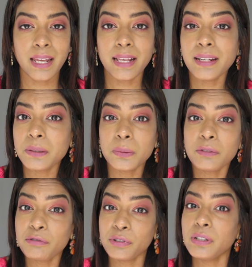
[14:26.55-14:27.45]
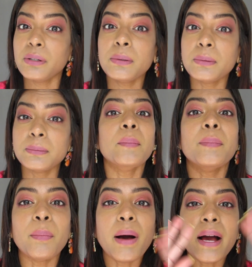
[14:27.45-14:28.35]
and I'll do it for you.
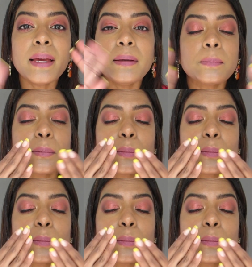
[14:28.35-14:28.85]
Bye bye.